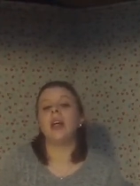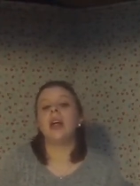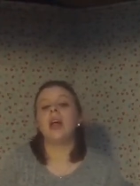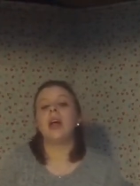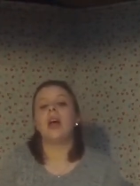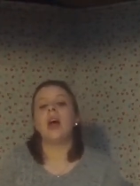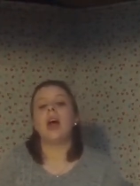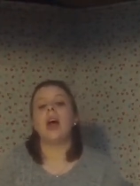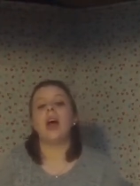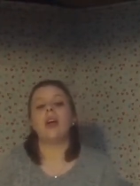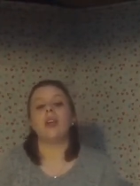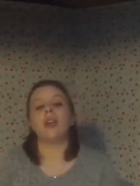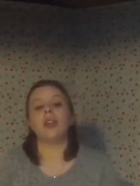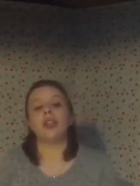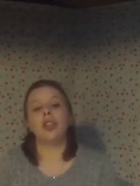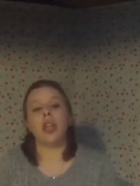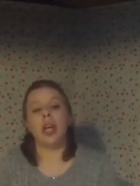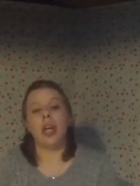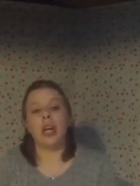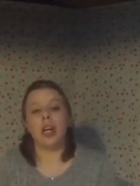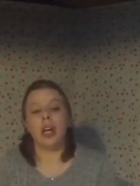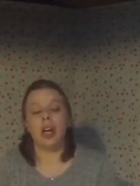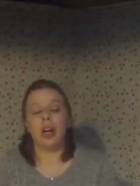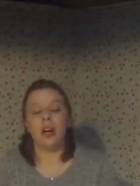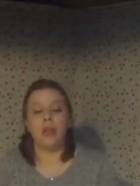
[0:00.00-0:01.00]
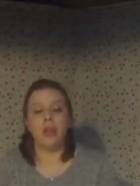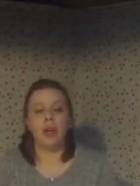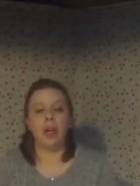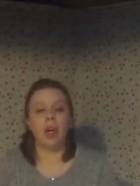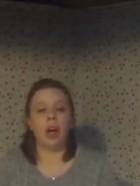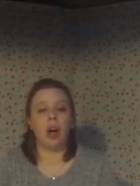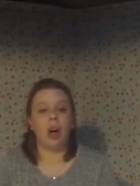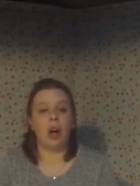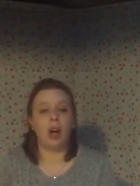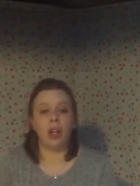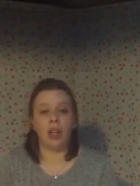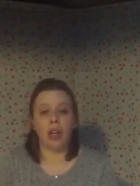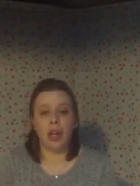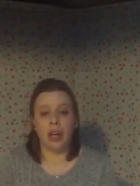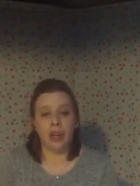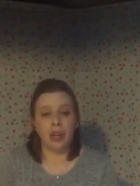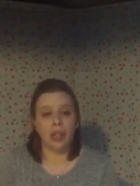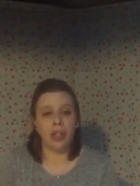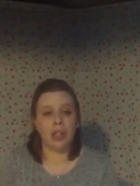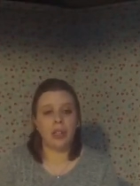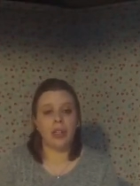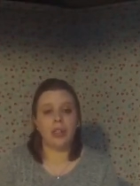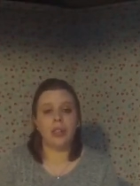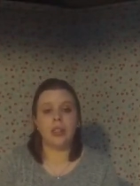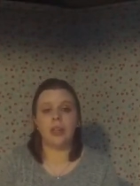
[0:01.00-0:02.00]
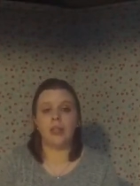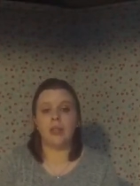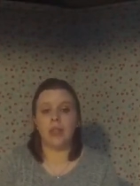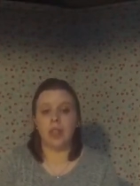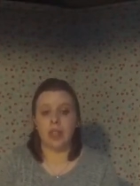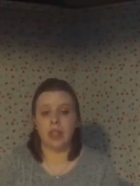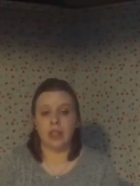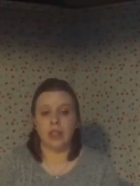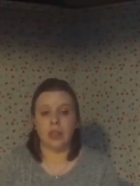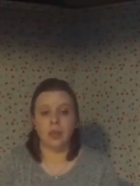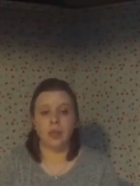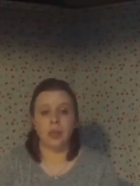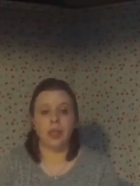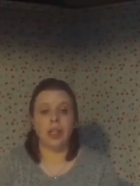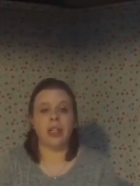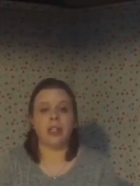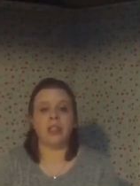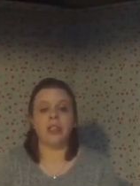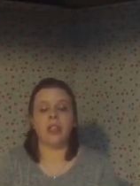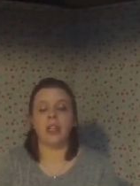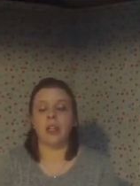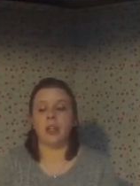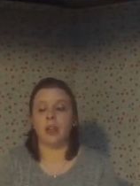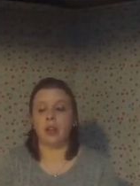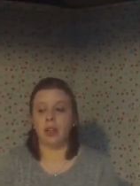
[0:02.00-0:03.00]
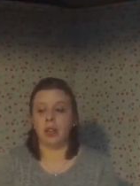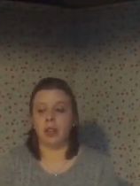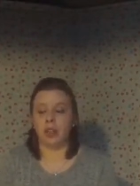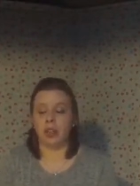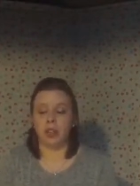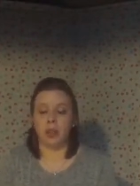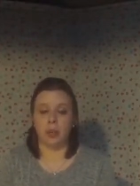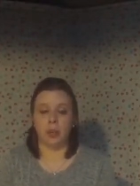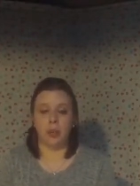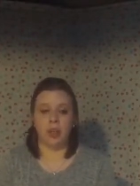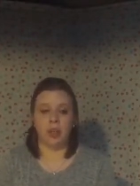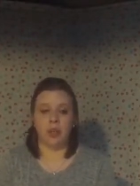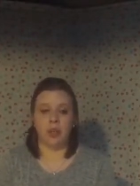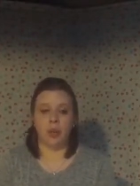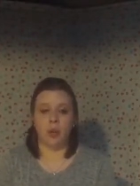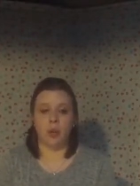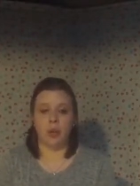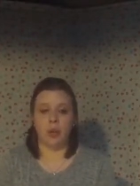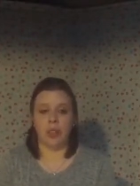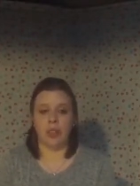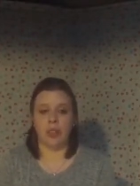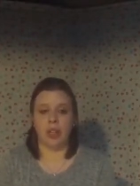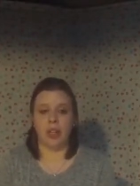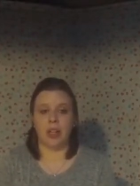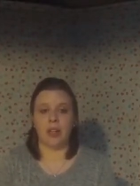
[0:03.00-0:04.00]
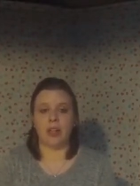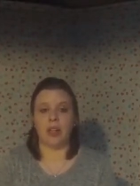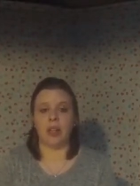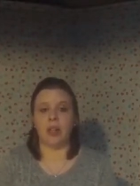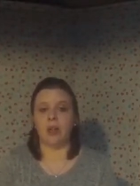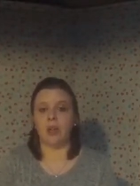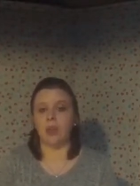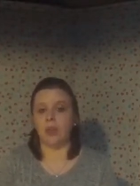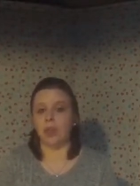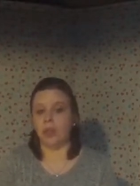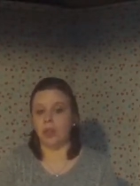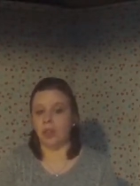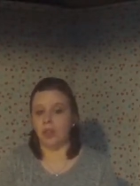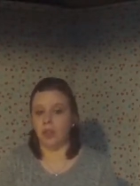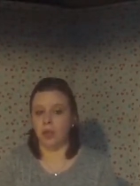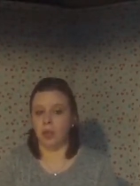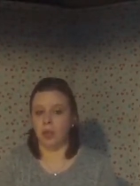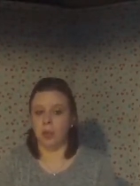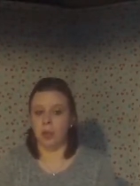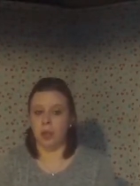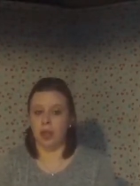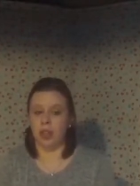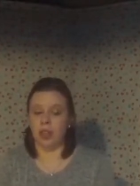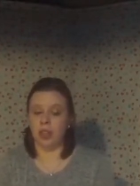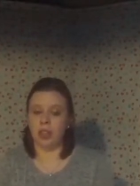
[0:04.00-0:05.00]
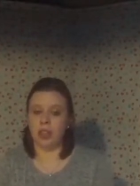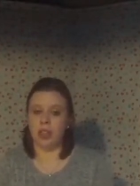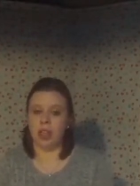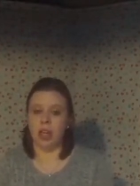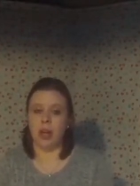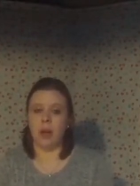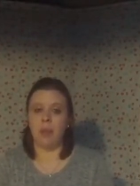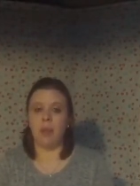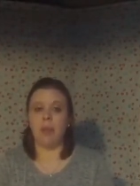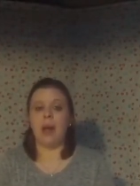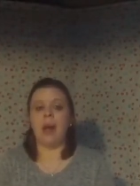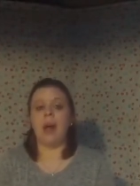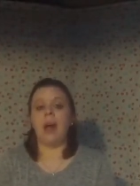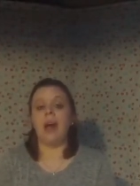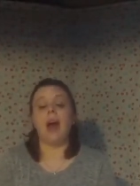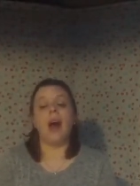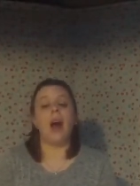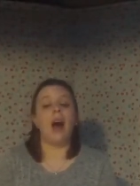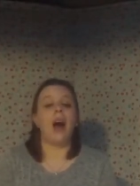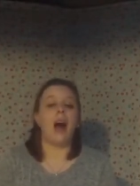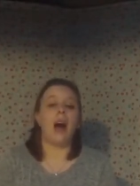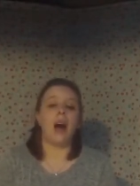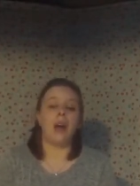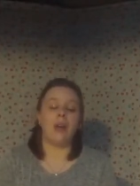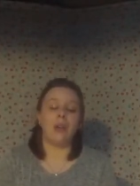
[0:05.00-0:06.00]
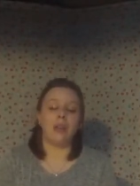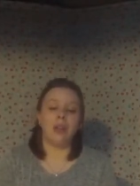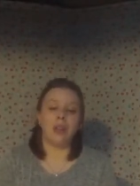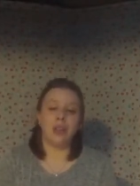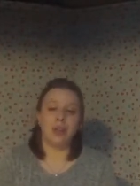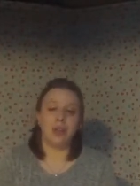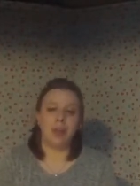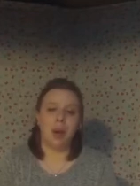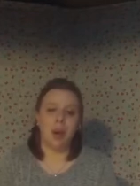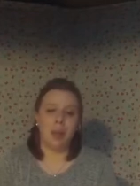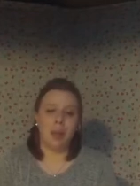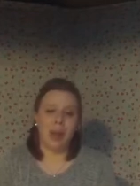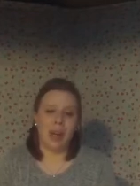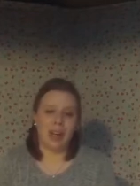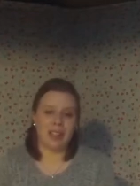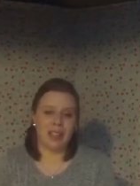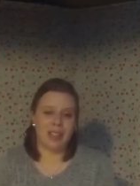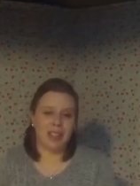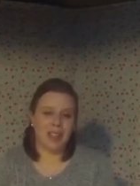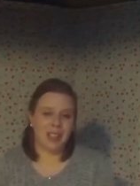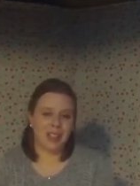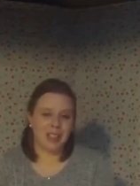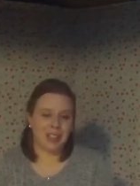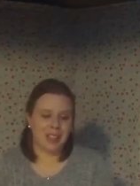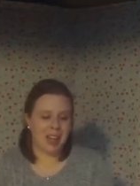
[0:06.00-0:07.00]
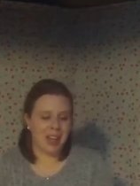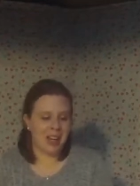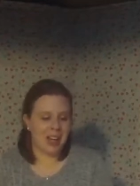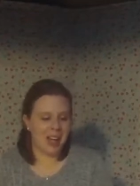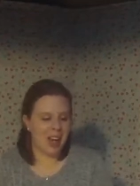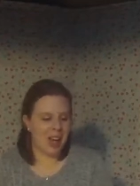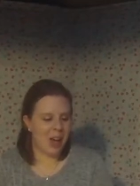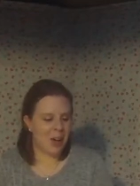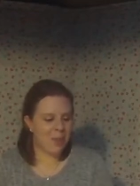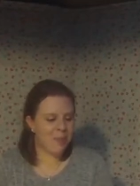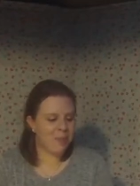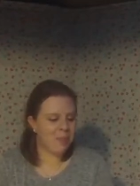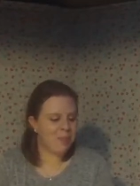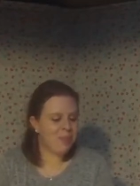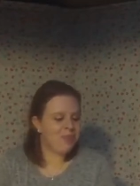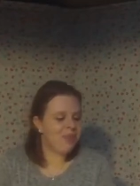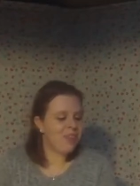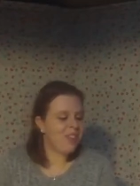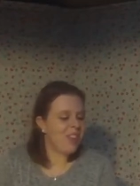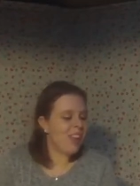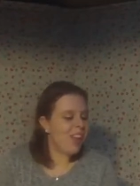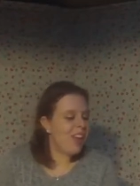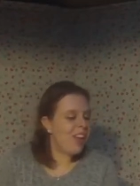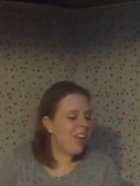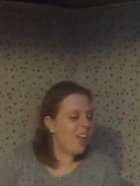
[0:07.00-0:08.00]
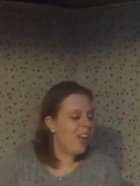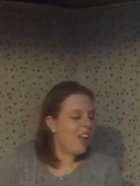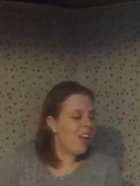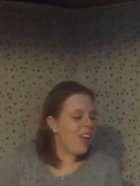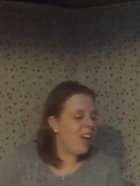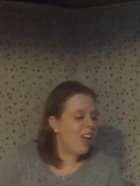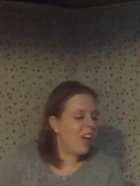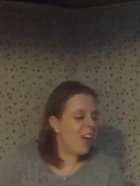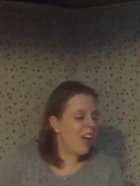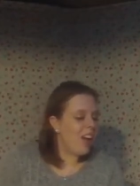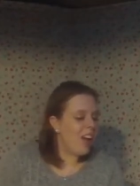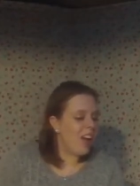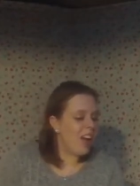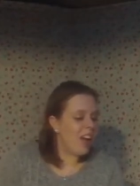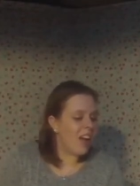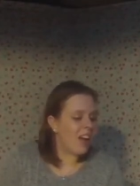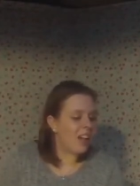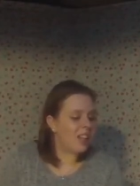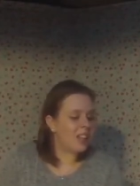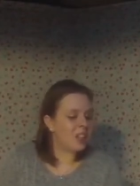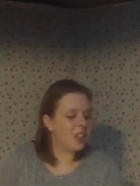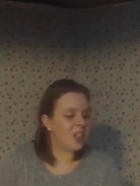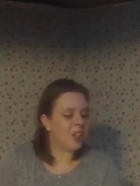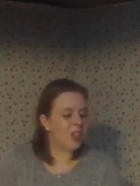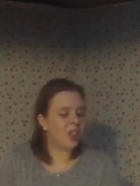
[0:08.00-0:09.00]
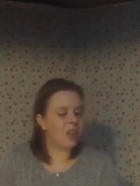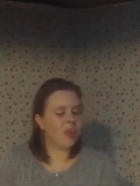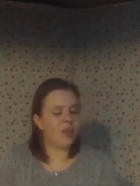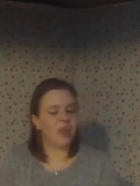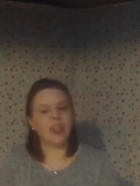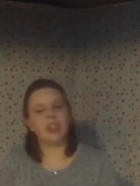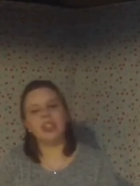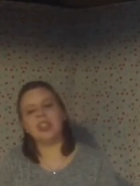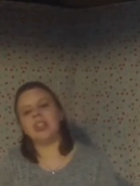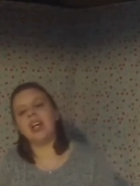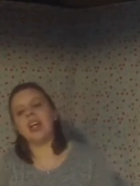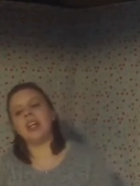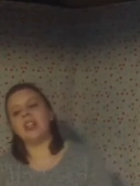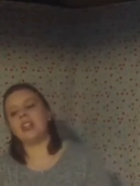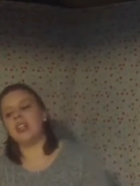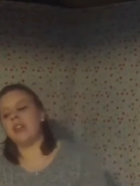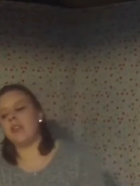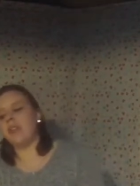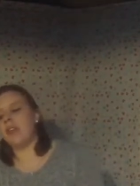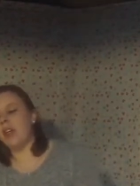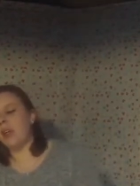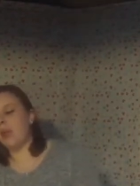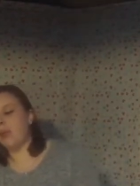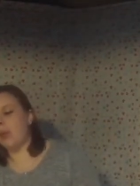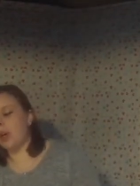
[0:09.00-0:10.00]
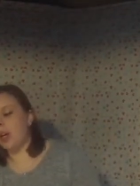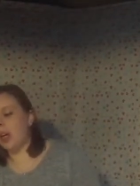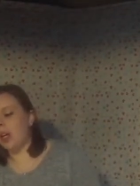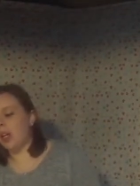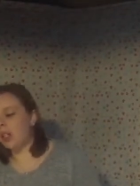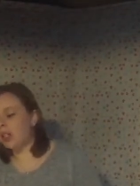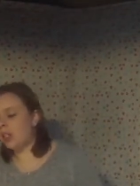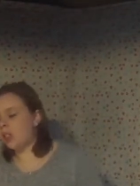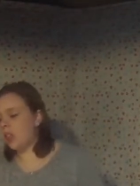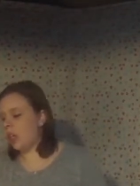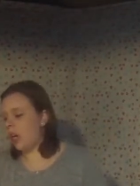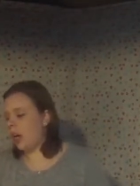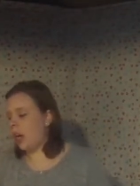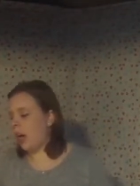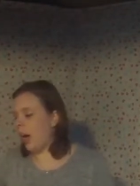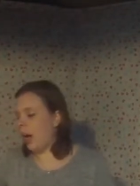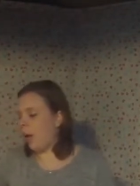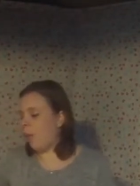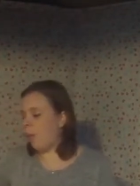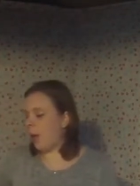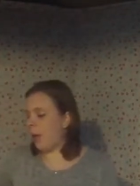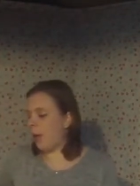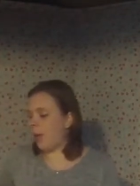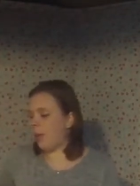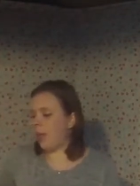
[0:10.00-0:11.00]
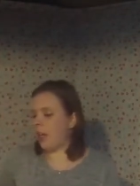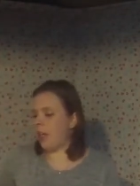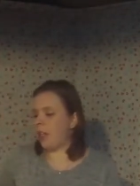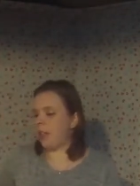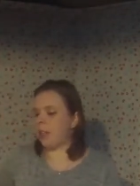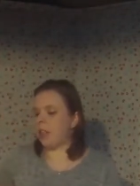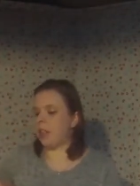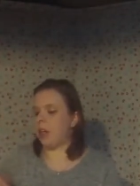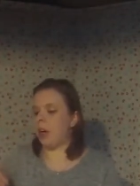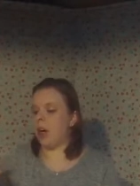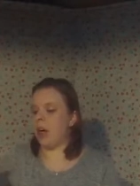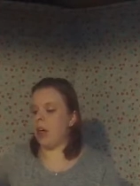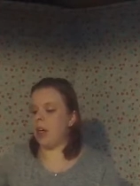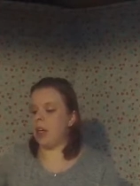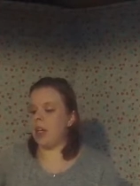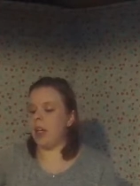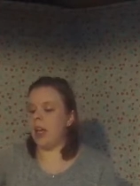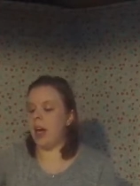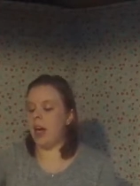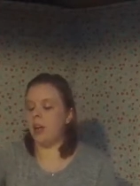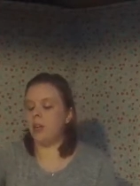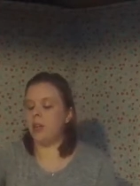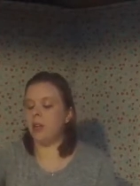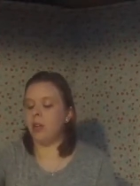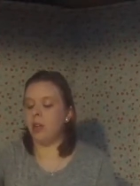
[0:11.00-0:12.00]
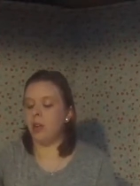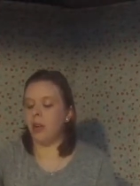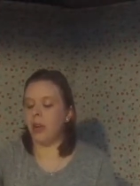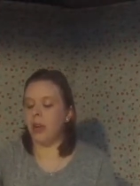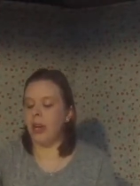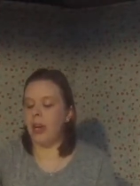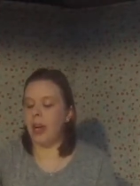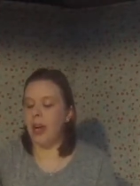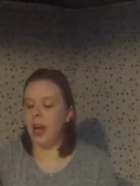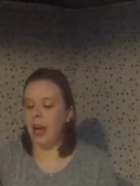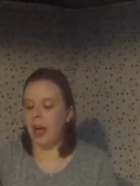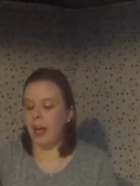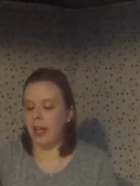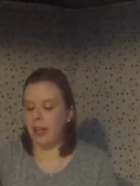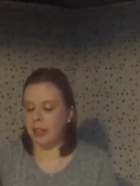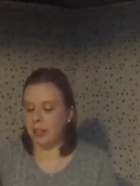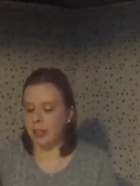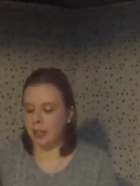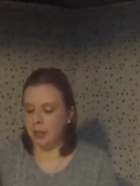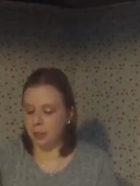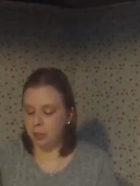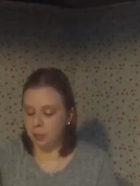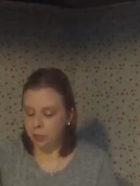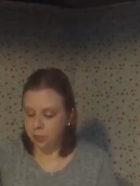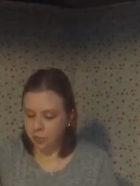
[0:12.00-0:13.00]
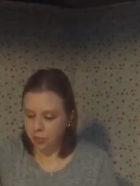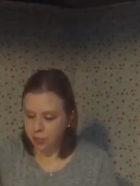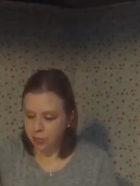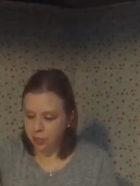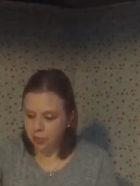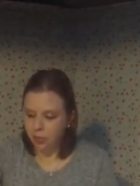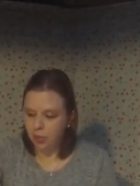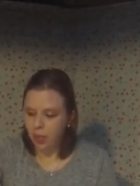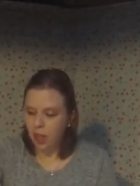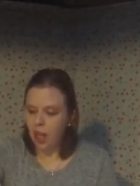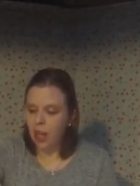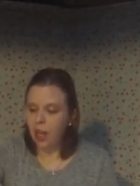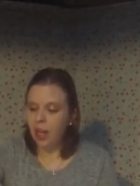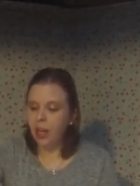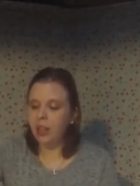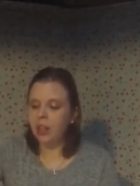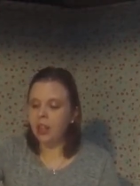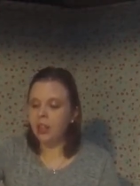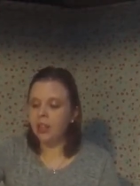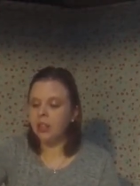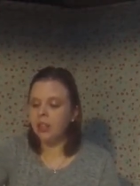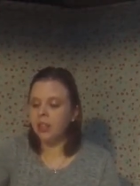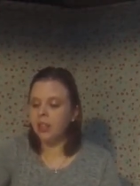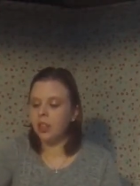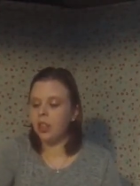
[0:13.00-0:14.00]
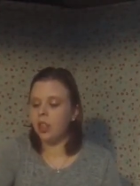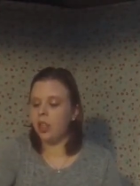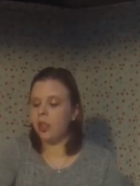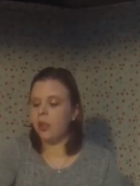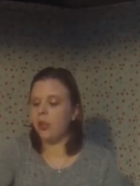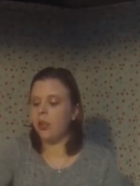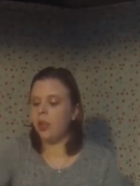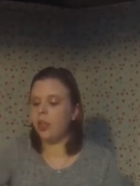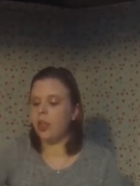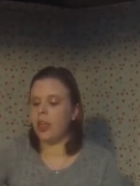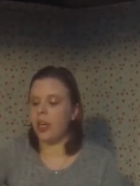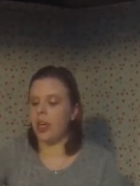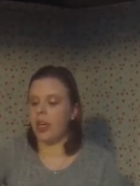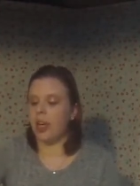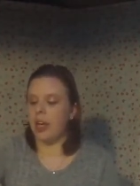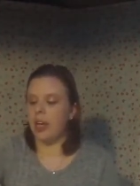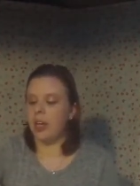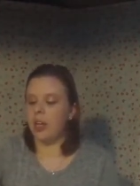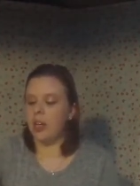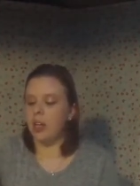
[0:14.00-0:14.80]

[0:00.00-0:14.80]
I will try to cover all the areas of lesson plans. I know there's some different ones out there. Most of them are the same. I will do my best as I can. And so the first activity we're going to start out with is counting green eggs. And this, you will need